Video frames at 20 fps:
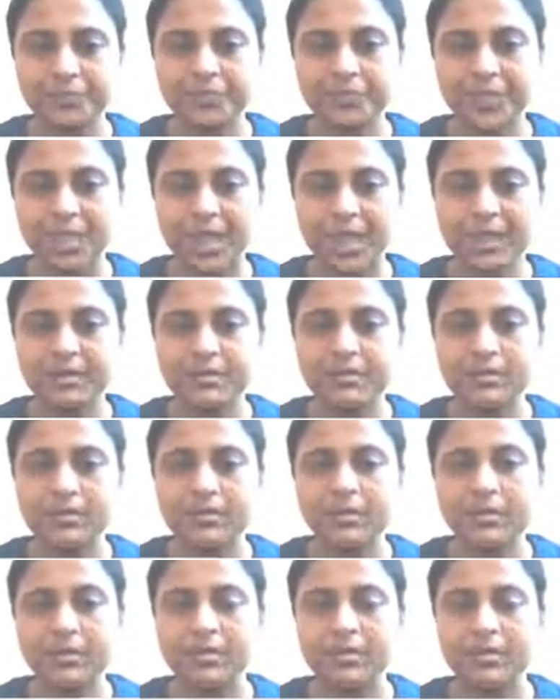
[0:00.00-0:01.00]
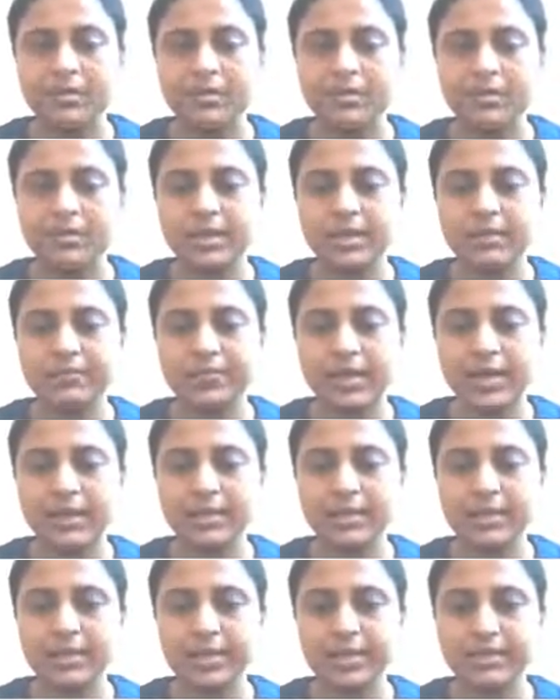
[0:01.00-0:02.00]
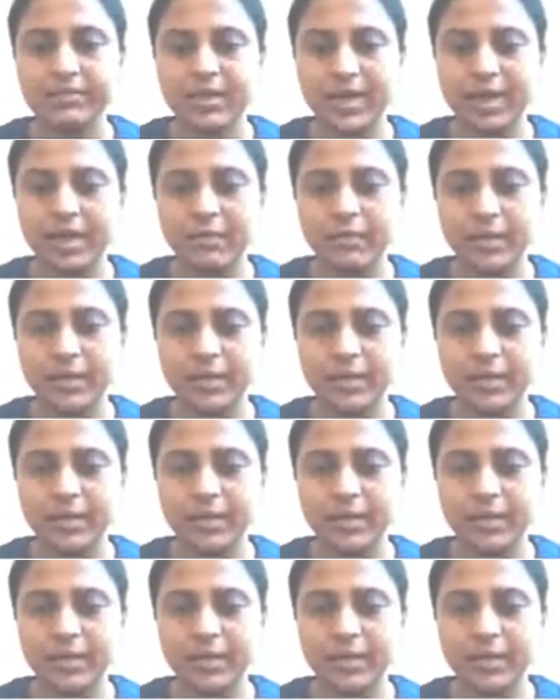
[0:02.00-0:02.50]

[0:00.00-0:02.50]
and then finally evaluate